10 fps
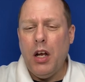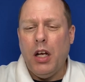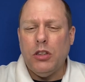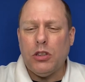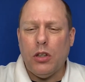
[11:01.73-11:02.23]

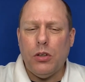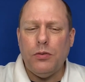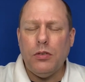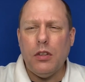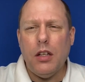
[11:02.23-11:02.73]
so
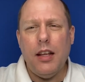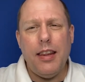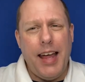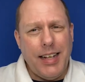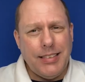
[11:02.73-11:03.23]

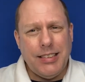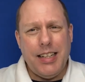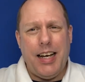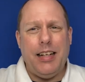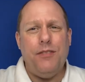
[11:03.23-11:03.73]
that
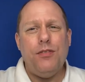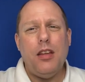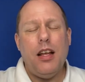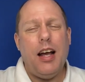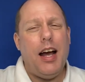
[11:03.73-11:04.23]
said
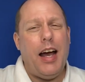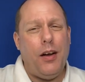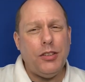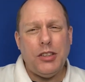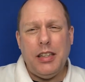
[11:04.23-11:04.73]
i
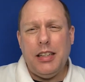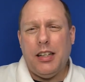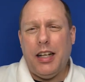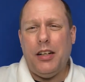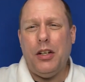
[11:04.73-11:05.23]
also need to
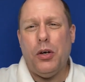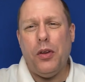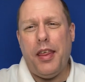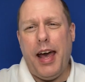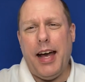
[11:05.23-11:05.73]
let you know
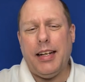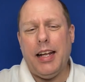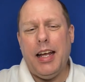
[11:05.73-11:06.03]
that